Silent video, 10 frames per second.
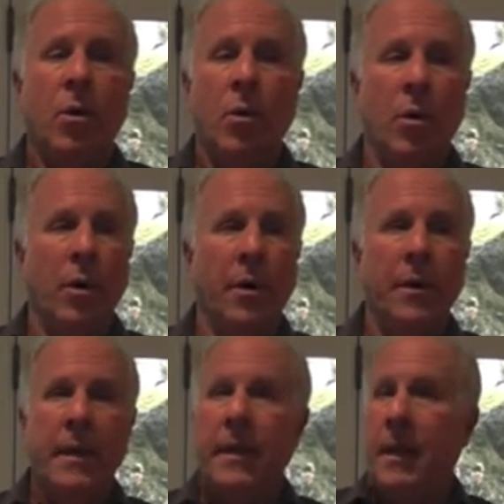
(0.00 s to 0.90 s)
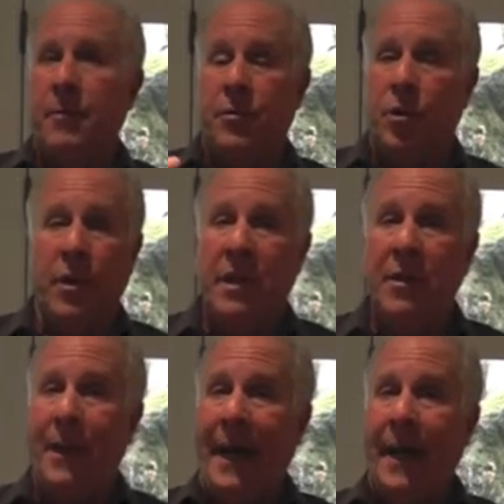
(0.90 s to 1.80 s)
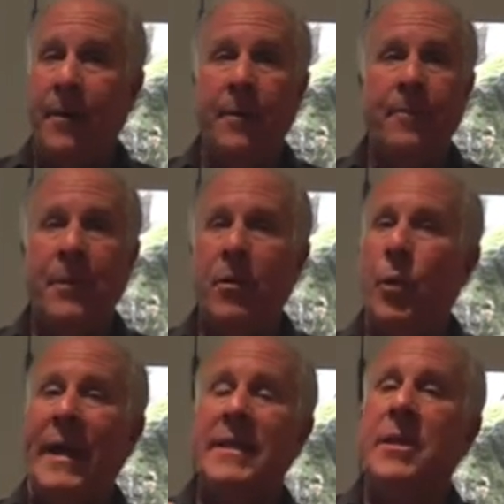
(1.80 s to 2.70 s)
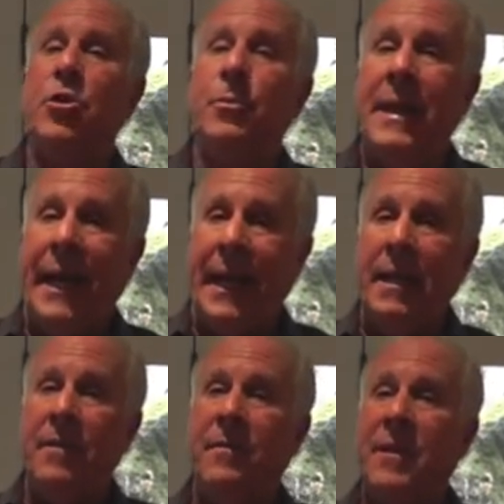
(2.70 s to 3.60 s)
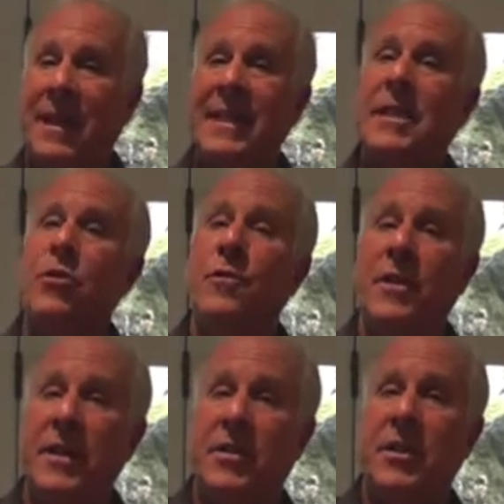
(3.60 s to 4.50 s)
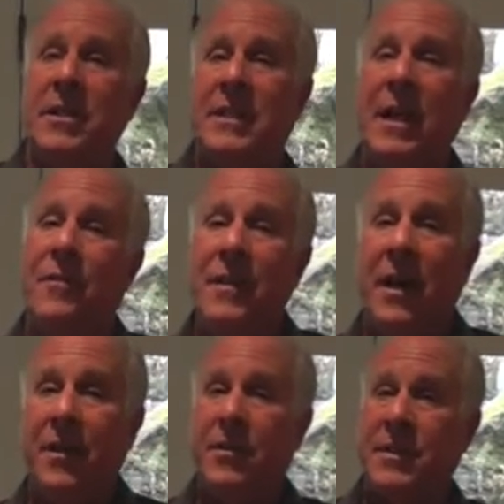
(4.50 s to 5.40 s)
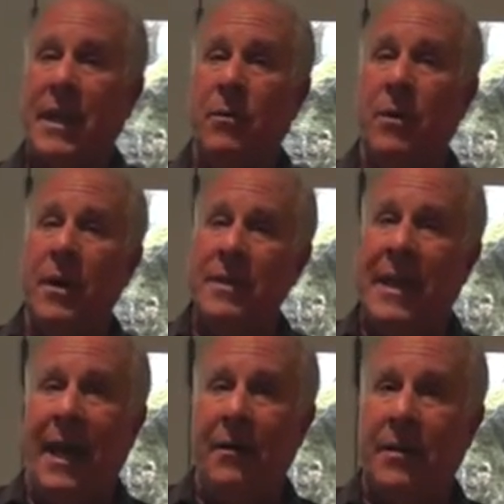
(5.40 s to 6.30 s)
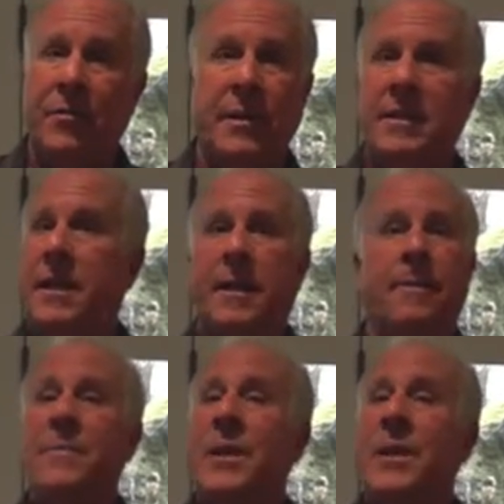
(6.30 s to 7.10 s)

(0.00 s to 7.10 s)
or I'm talking about ways that you behaved, things that you've done to yourself and others that were uncharacteristic,